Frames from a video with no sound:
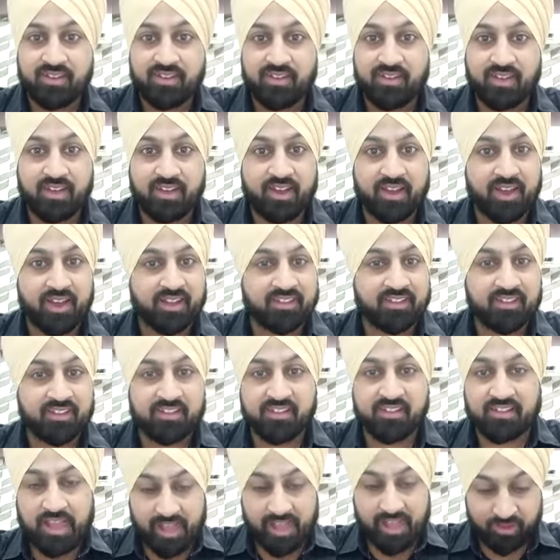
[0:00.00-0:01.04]
Yeah, this is
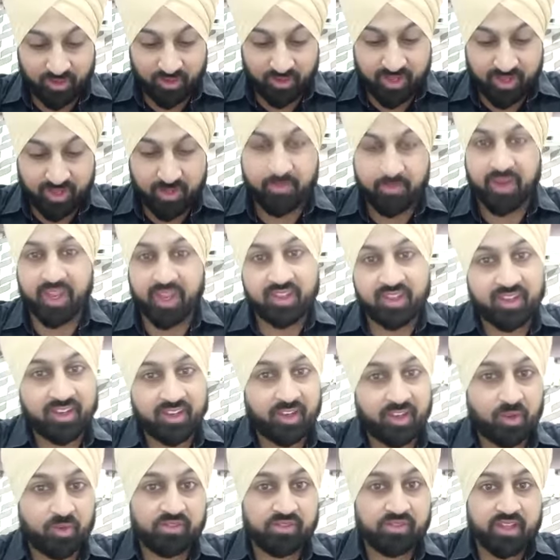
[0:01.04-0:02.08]
actually yeah. making
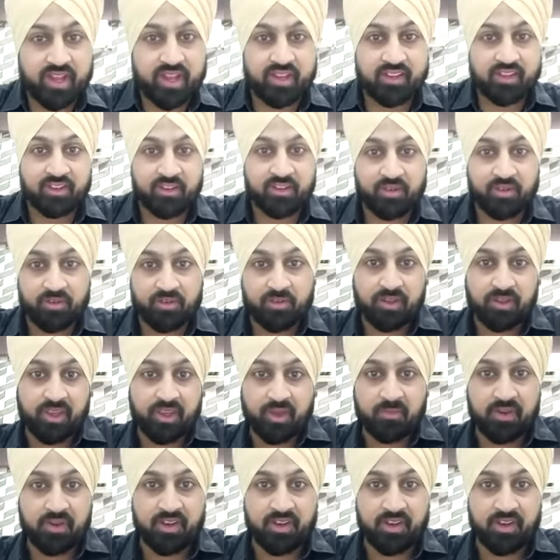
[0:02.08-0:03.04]
that, you know, Cambrian